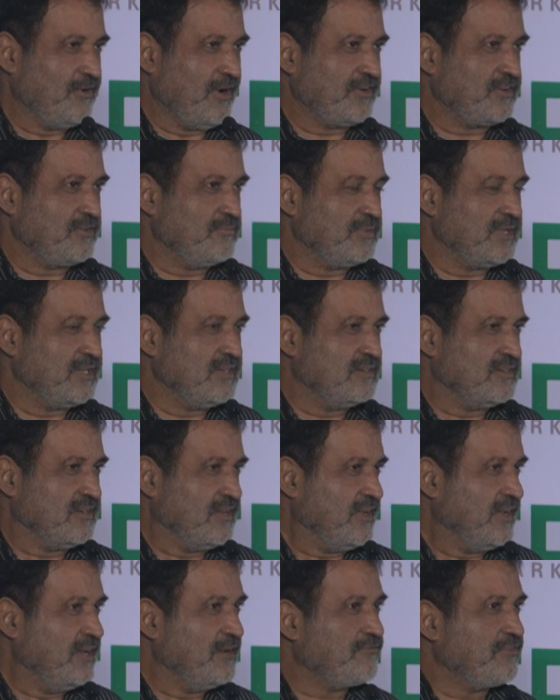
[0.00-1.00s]
you have to build
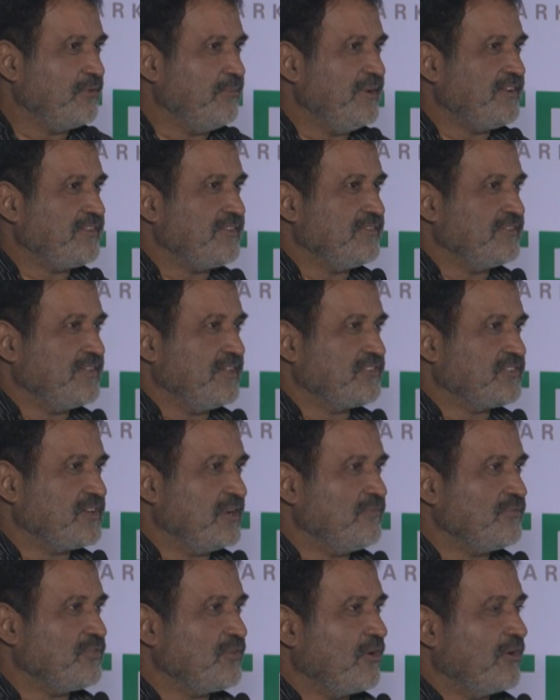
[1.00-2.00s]
information
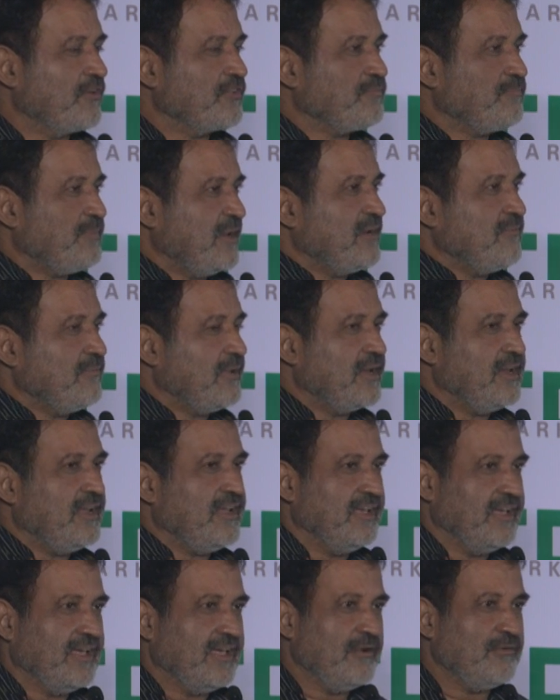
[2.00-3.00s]
systems, you've got to spend
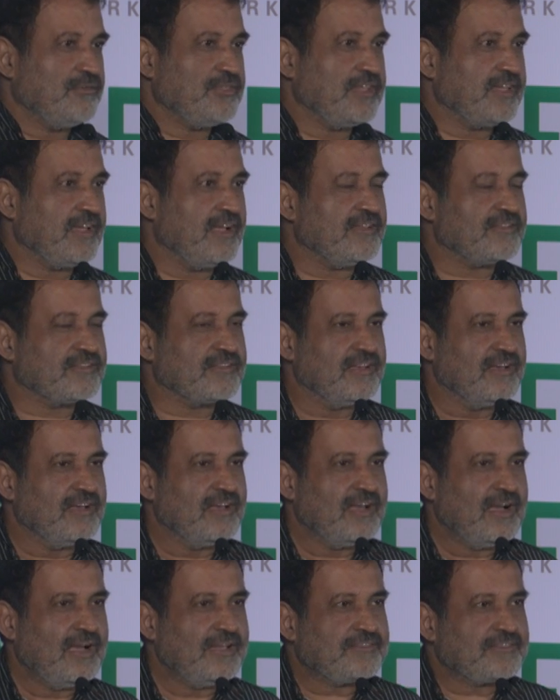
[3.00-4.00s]
money, everything else.
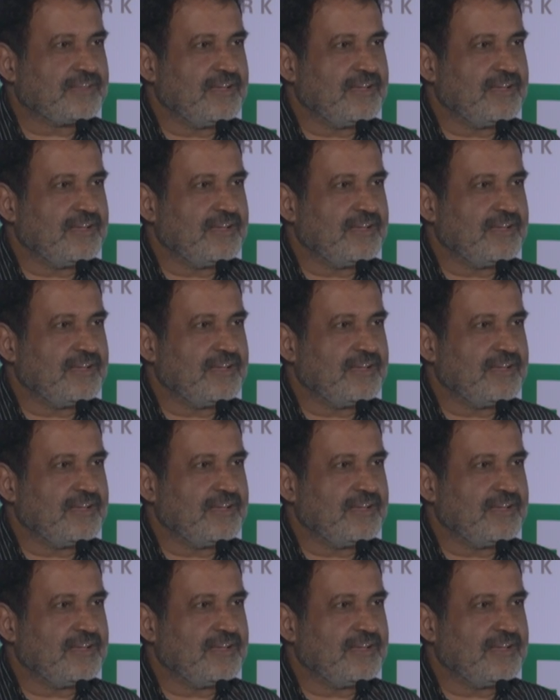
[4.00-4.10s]
And